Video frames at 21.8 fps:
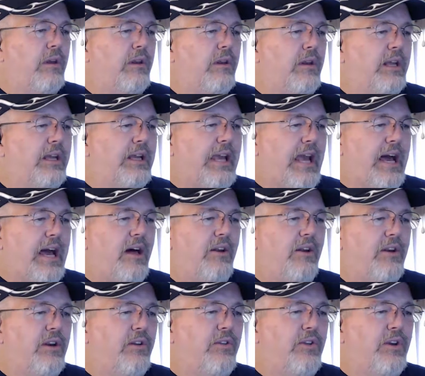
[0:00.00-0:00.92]

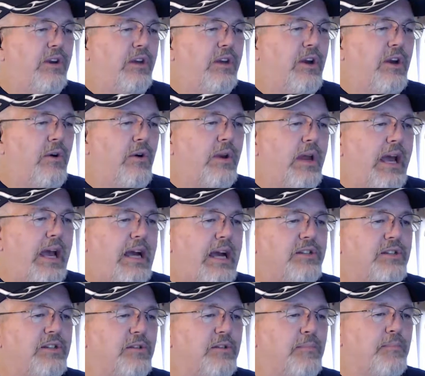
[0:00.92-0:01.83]
legality of the Dakota
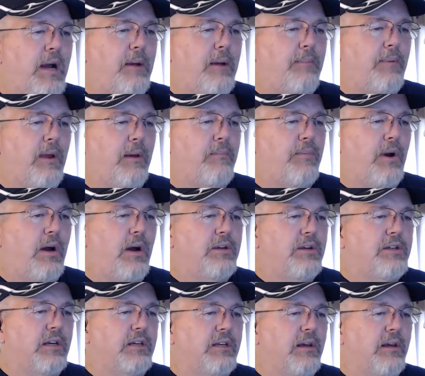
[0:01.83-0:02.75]
Access Pipeline
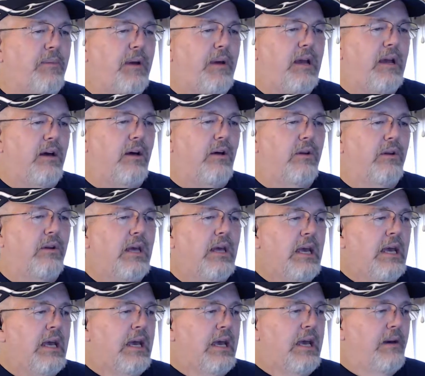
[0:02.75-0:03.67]
project upheld,
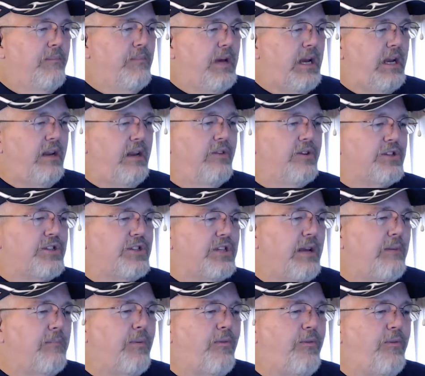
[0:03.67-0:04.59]
many of the
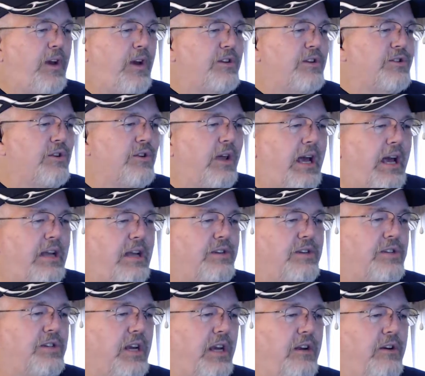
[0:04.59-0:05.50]
same professional
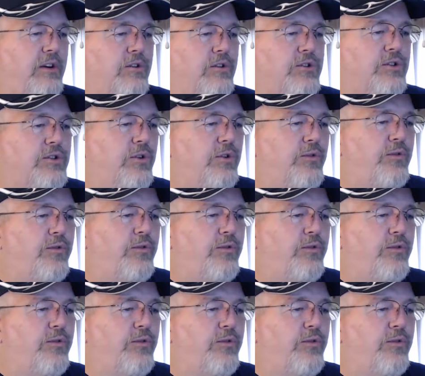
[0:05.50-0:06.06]
agitators who